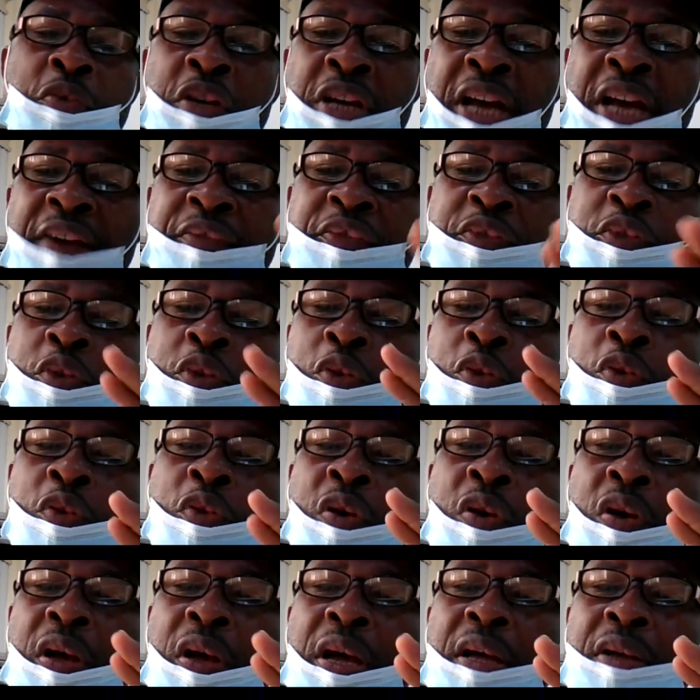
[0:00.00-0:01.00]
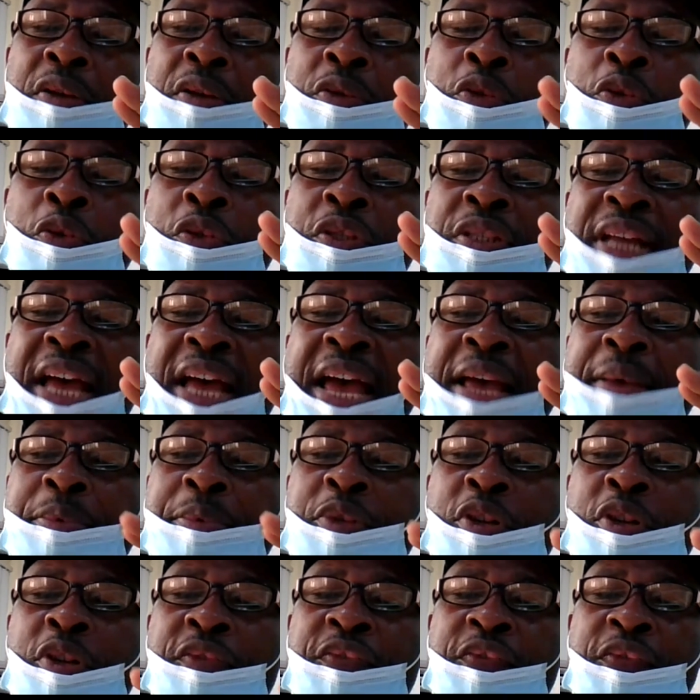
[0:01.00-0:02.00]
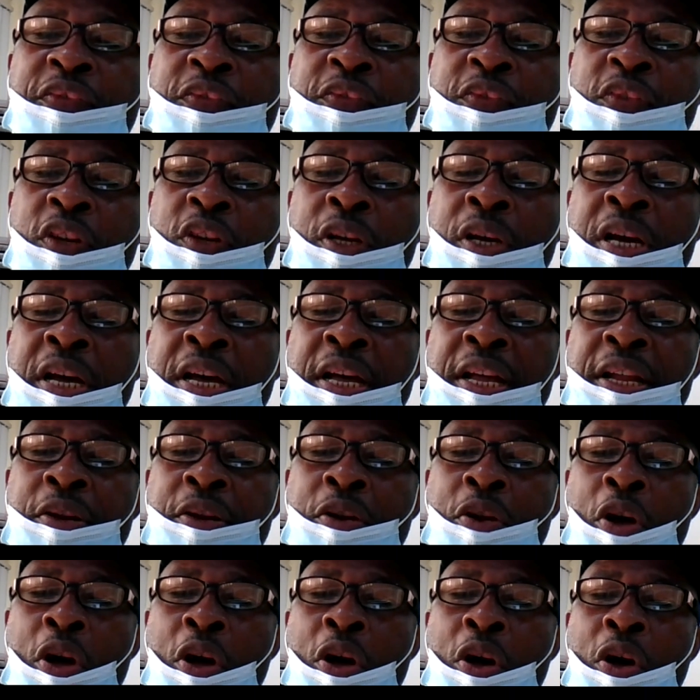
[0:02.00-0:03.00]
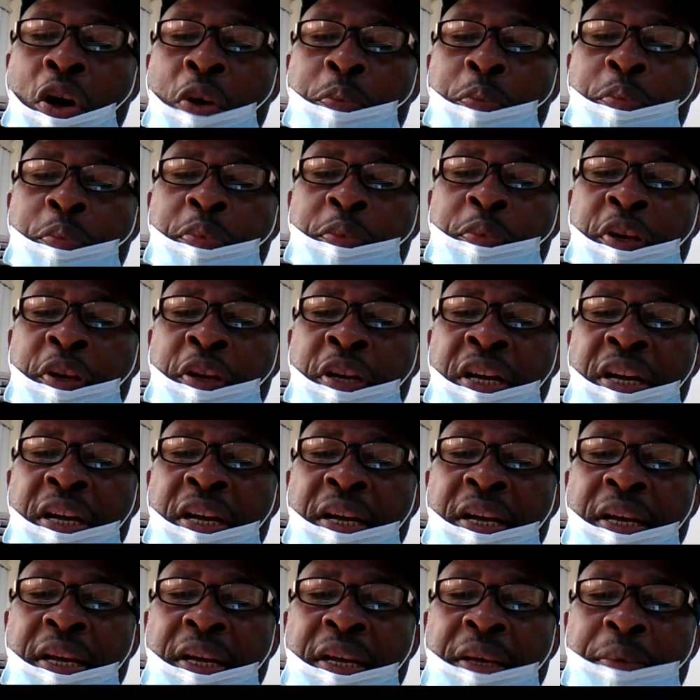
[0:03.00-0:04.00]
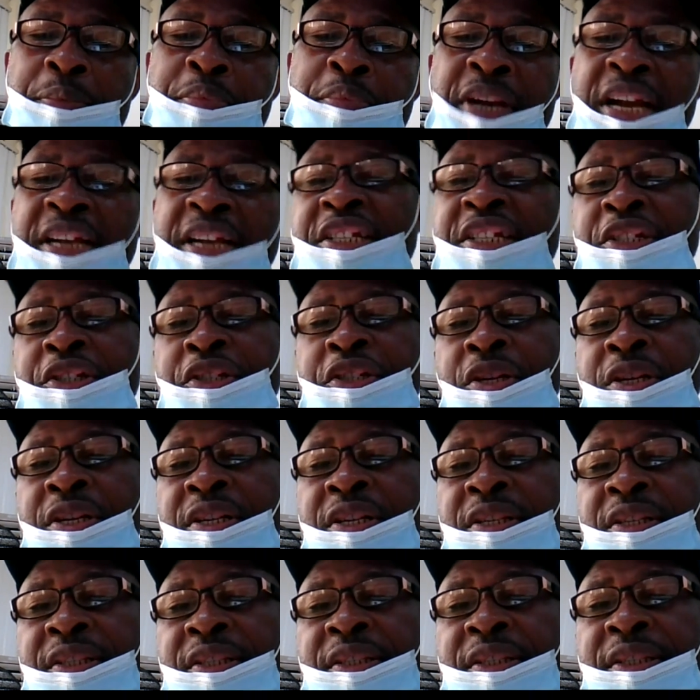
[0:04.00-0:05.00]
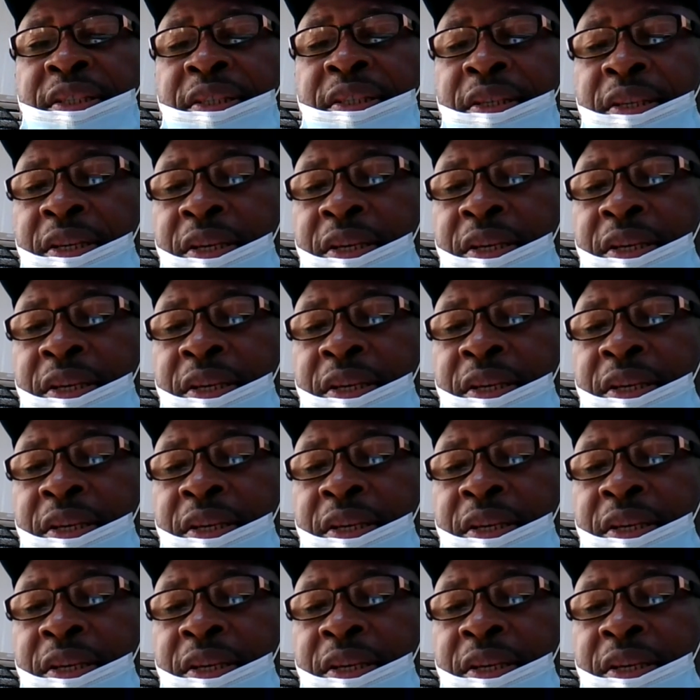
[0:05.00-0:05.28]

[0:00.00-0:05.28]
have two types of law practitioners,